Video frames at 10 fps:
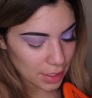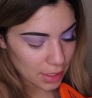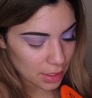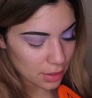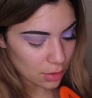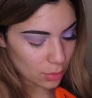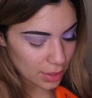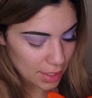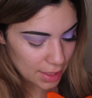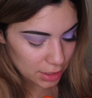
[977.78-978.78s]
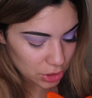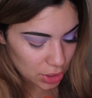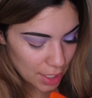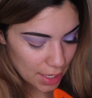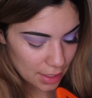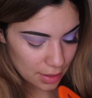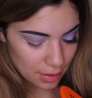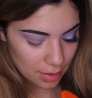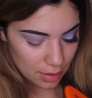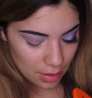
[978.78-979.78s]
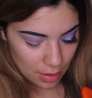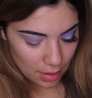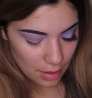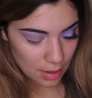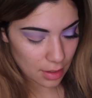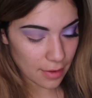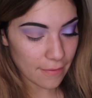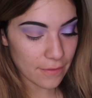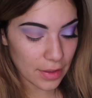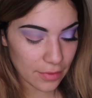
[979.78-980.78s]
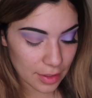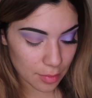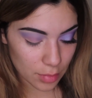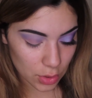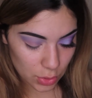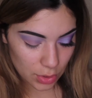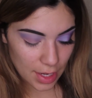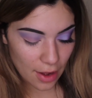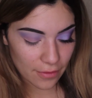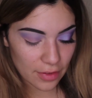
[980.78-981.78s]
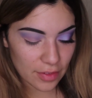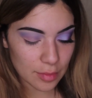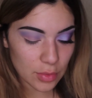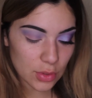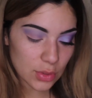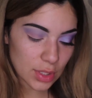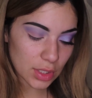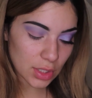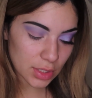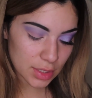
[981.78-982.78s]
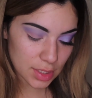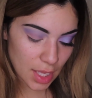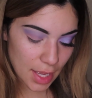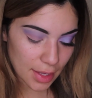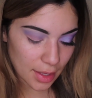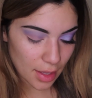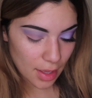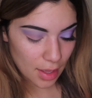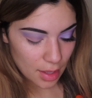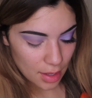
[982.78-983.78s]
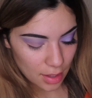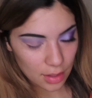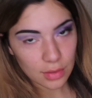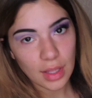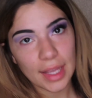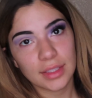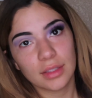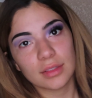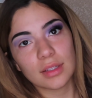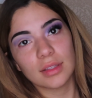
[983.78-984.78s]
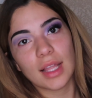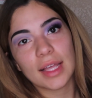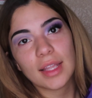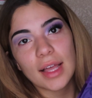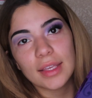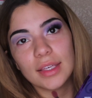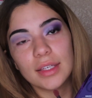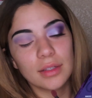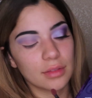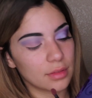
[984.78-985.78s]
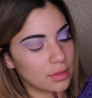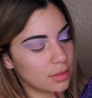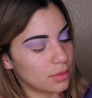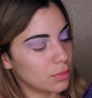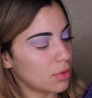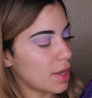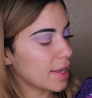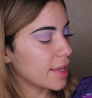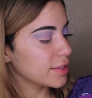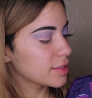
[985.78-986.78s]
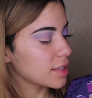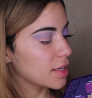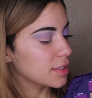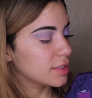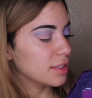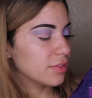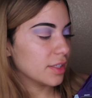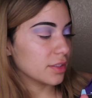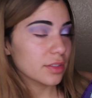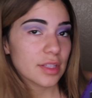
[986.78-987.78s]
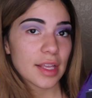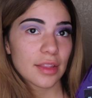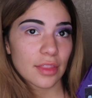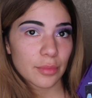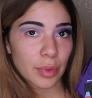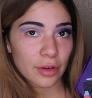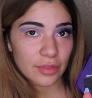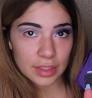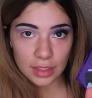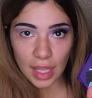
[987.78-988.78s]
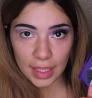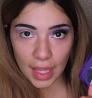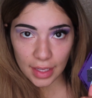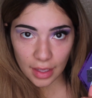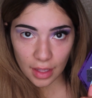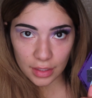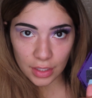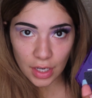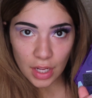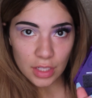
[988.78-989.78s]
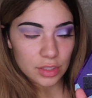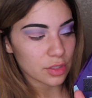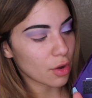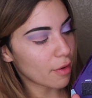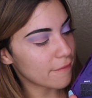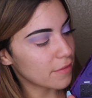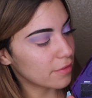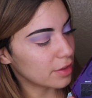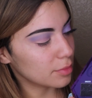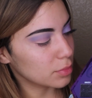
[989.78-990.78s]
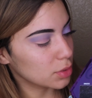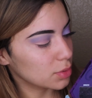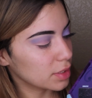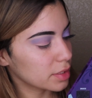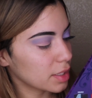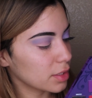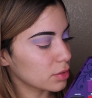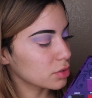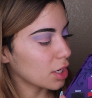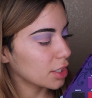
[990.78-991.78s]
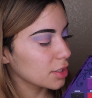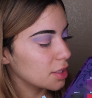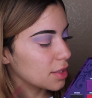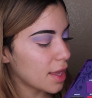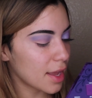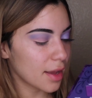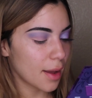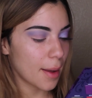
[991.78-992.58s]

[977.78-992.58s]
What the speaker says: in with the shade Vivid Mood. Now Vivid Mood looks like a light lilac-y, well, I guess Deviant looks like the perfect lilac color, so Vivid Mood is a little darker than that,